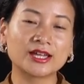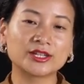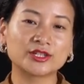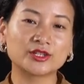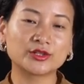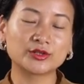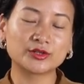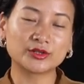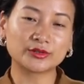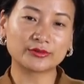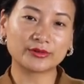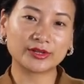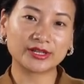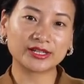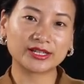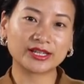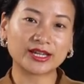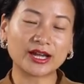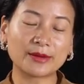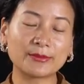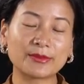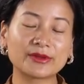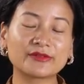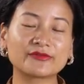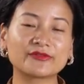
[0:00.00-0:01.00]
tutoring
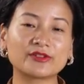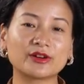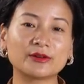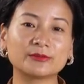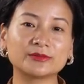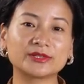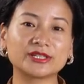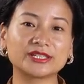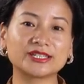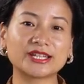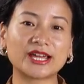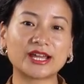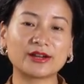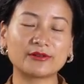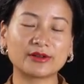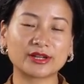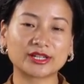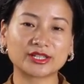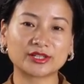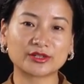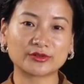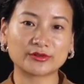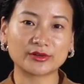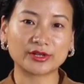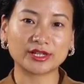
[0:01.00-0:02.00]
coming from the
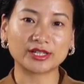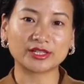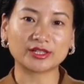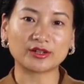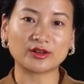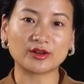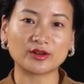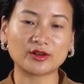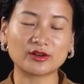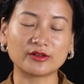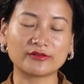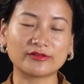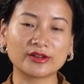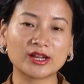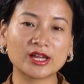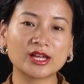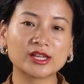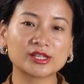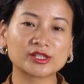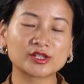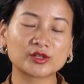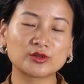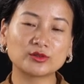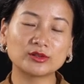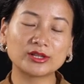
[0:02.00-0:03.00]
Directorate of
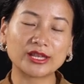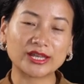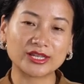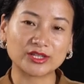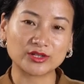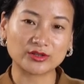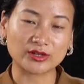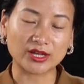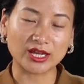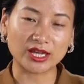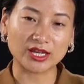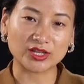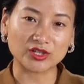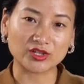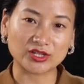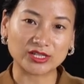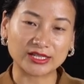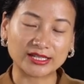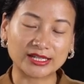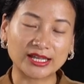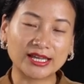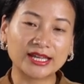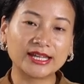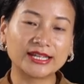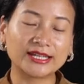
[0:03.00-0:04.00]
School
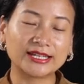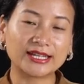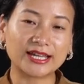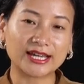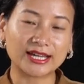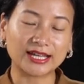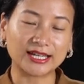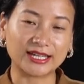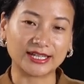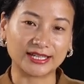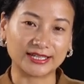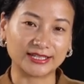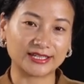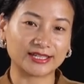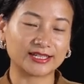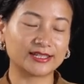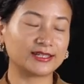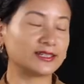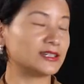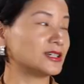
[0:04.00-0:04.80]
Education, Nagaland.